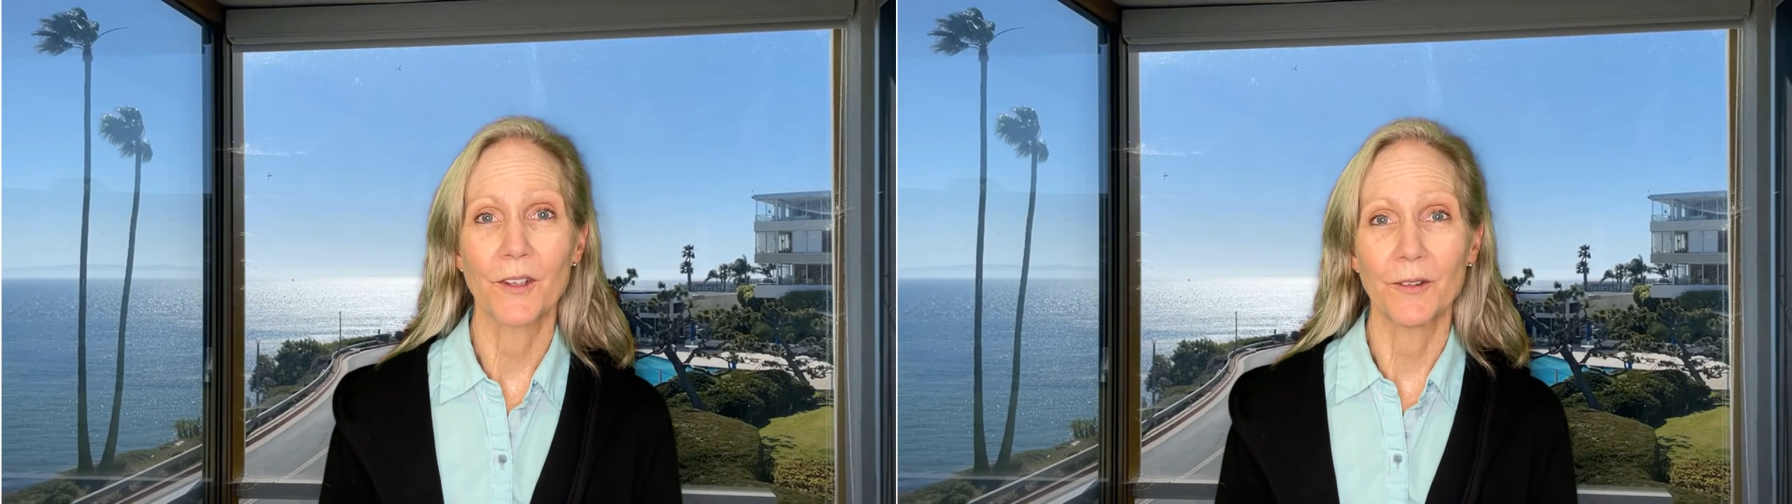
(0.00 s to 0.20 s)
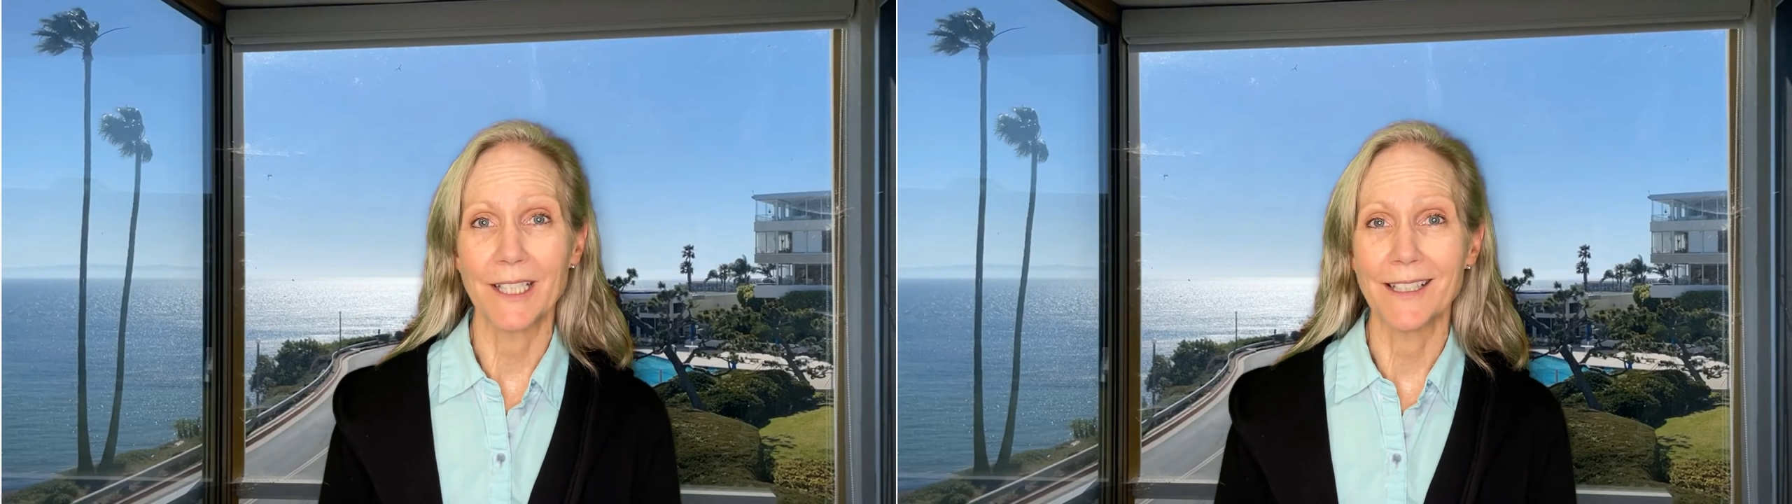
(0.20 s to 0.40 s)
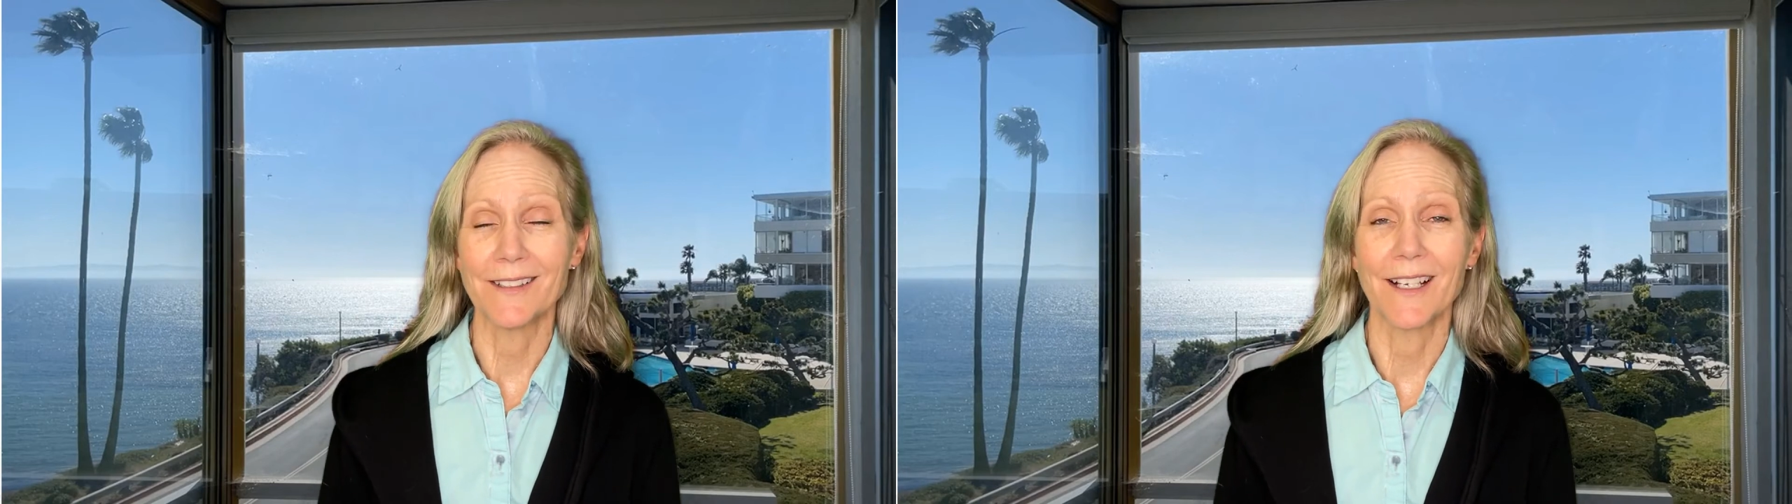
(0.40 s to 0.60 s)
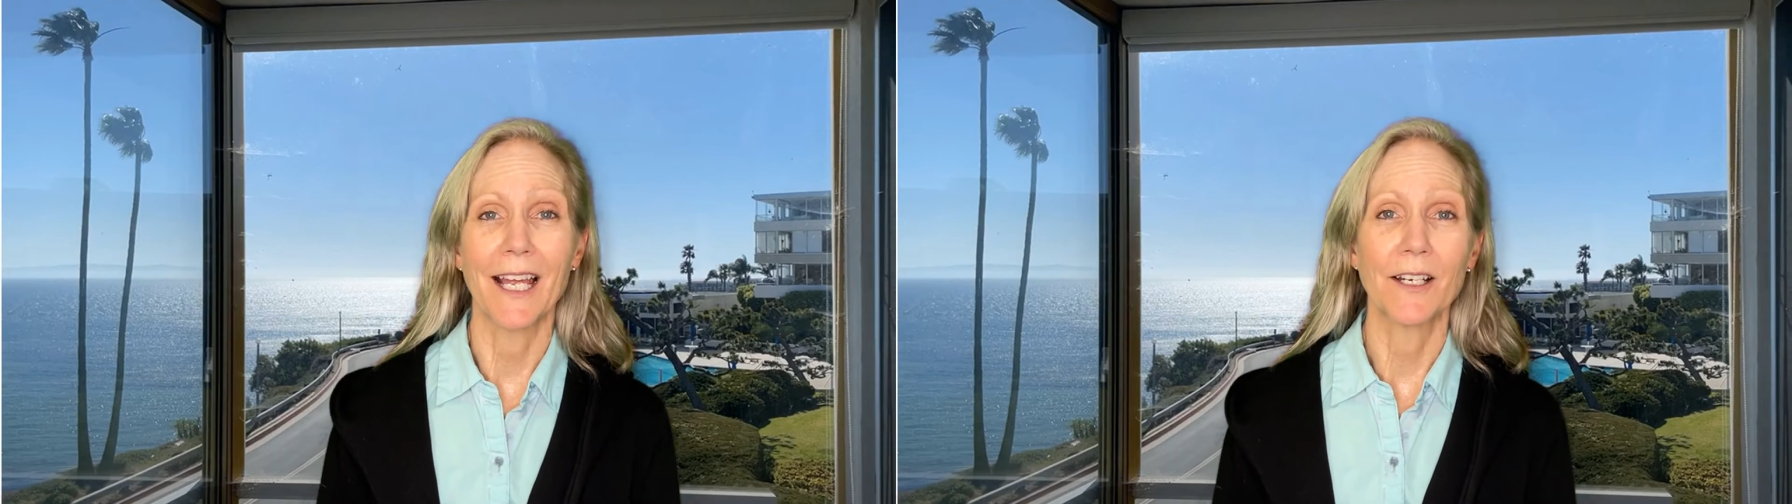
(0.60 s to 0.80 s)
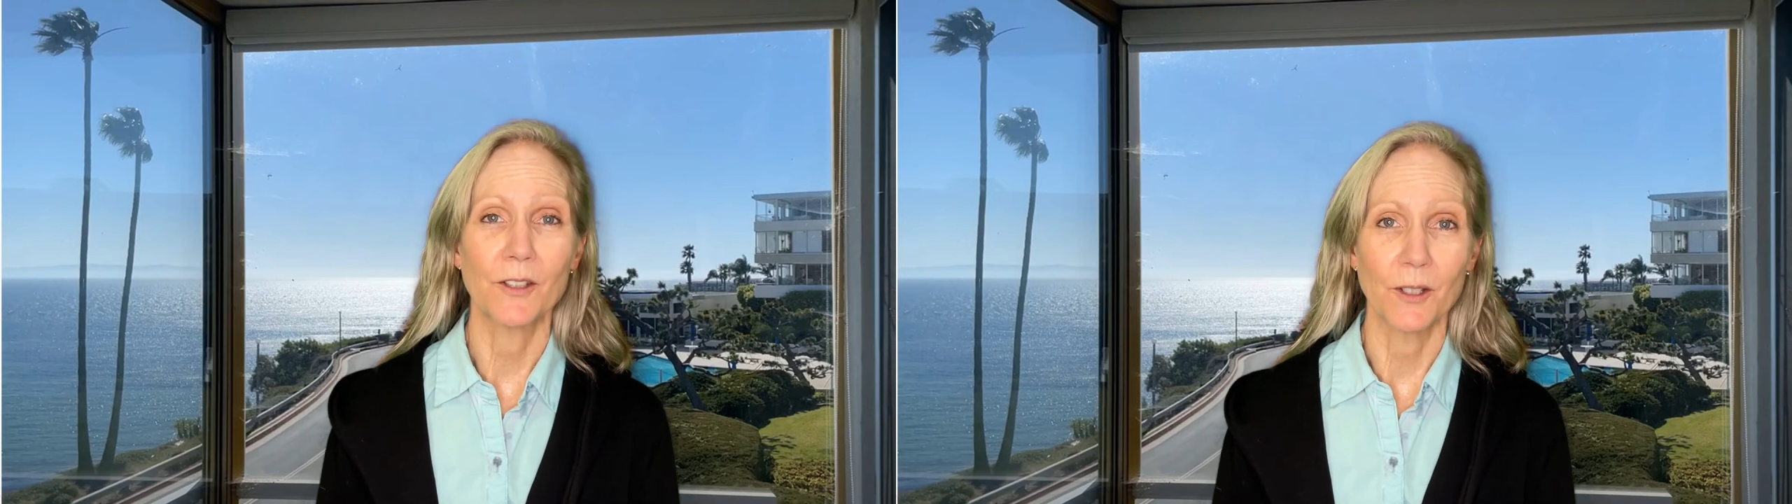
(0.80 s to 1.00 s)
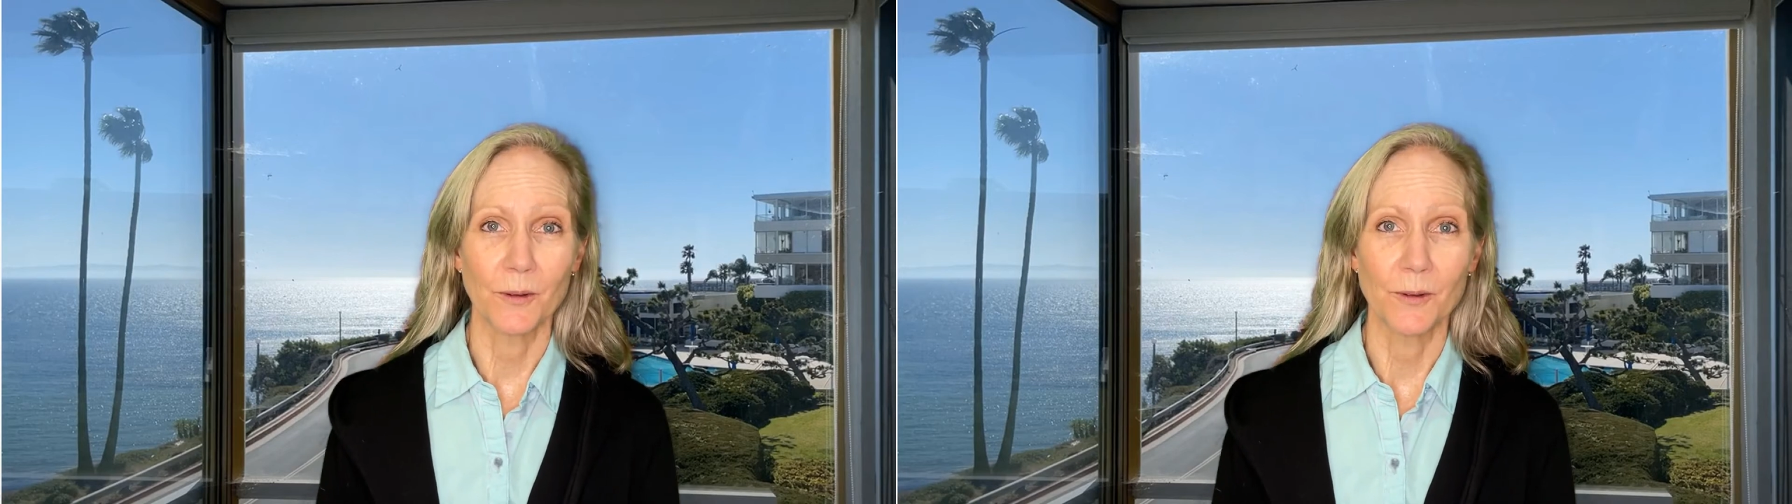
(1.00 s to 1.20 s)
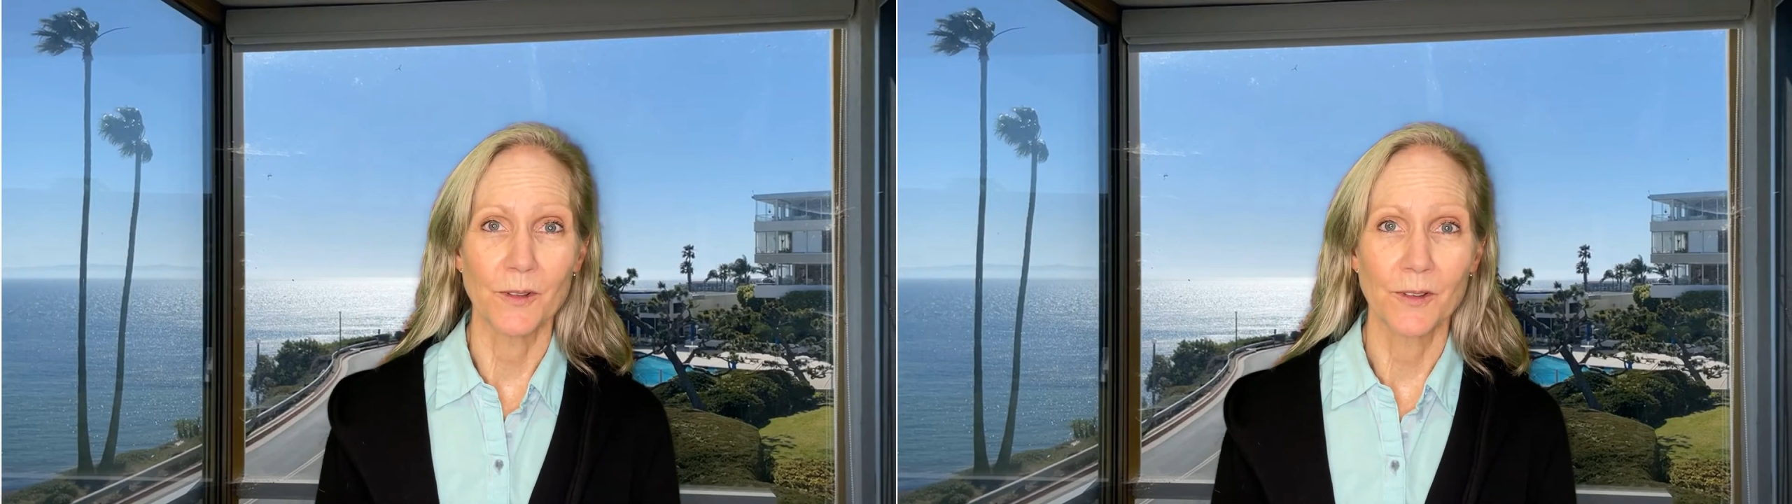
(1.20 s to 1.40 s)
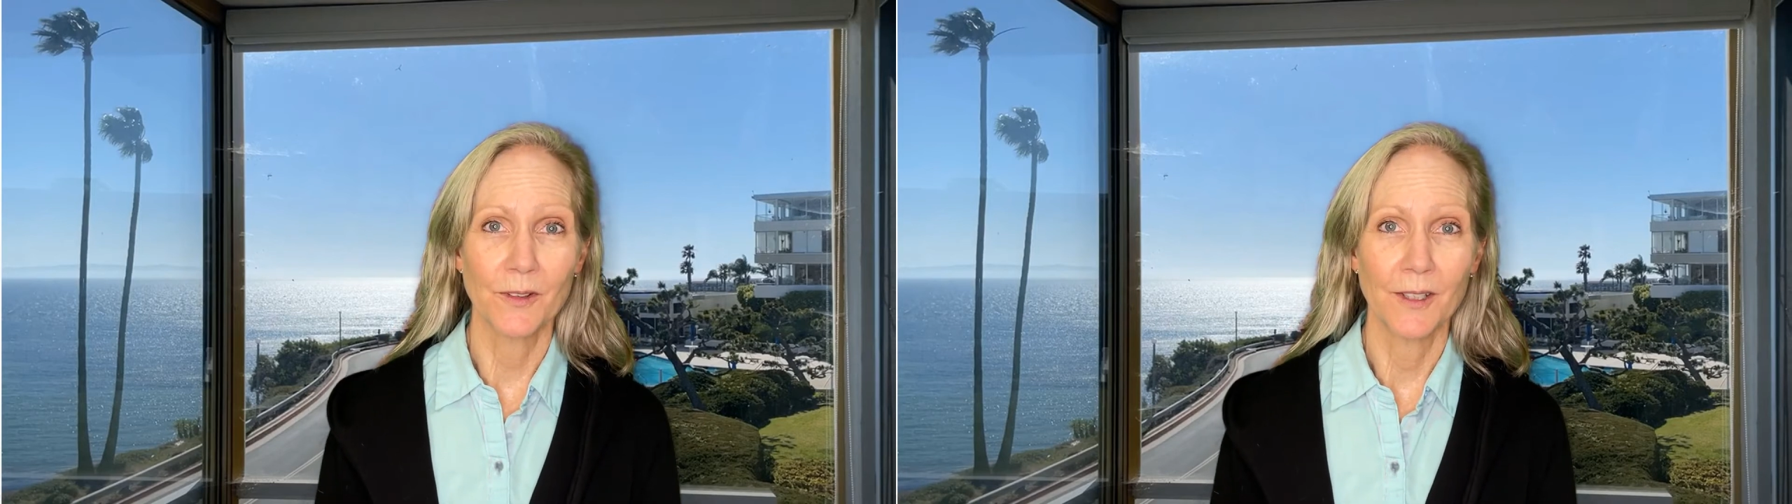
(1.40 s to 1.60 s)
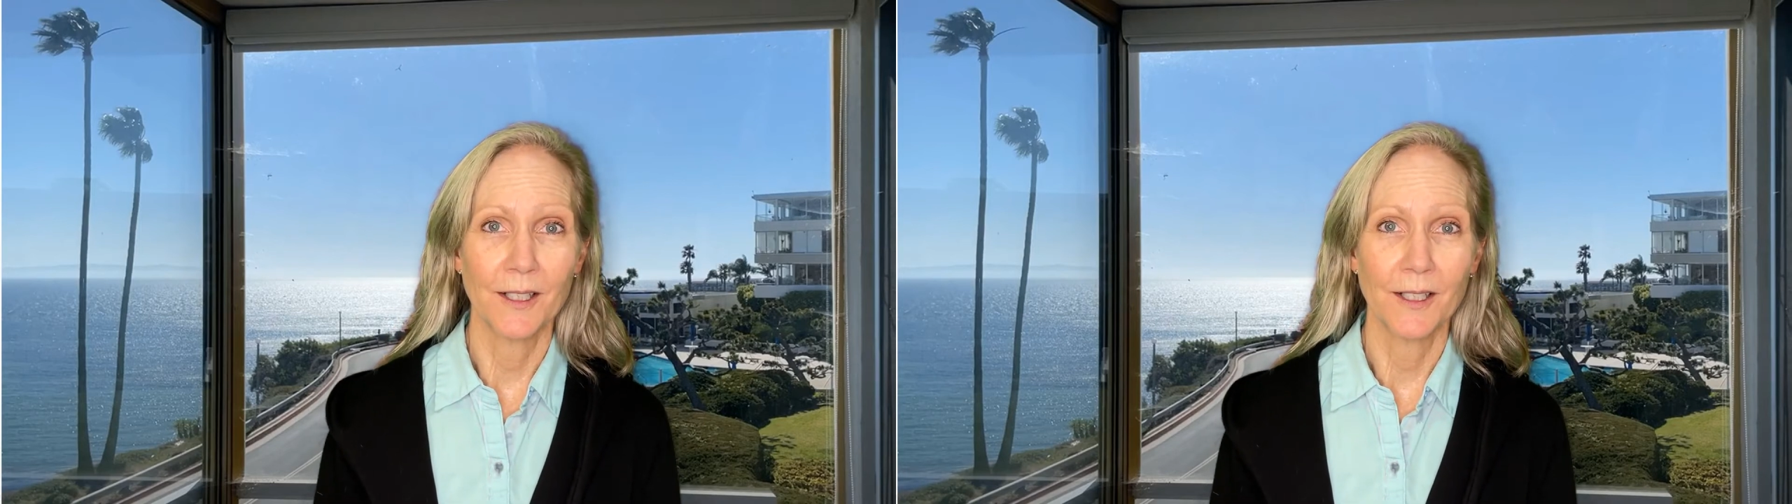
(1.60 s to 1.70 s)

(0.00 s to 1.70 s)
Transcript: threes, and twos.